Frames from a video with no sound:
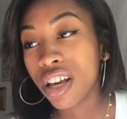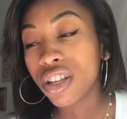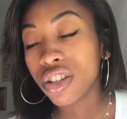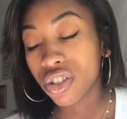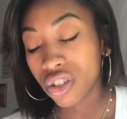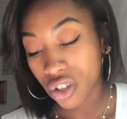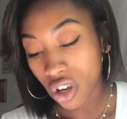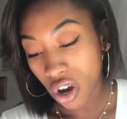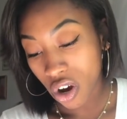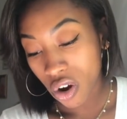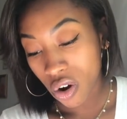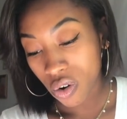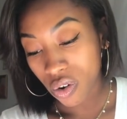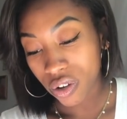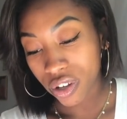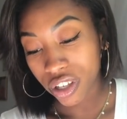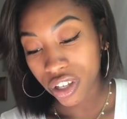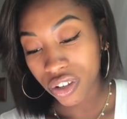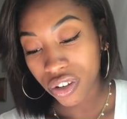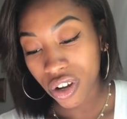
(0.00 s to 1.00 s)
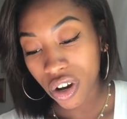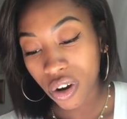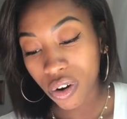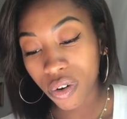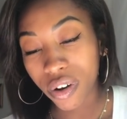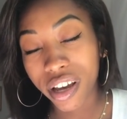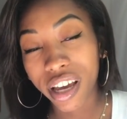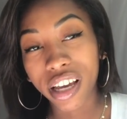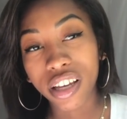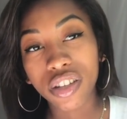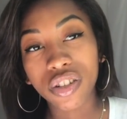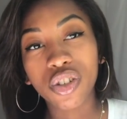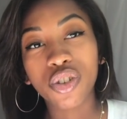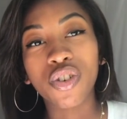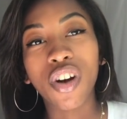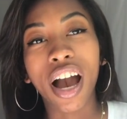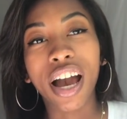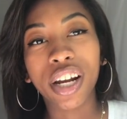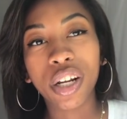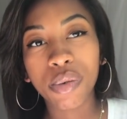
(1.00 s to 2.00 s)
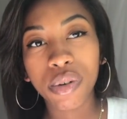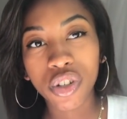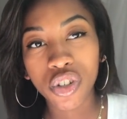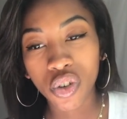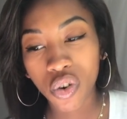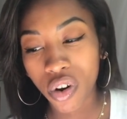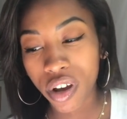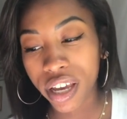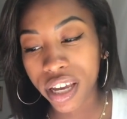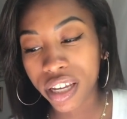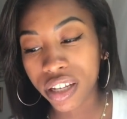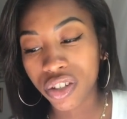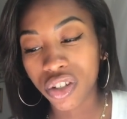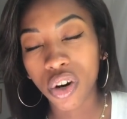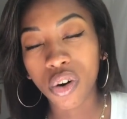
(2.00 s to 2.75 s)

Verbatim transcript: So, you know, try to enjoy it.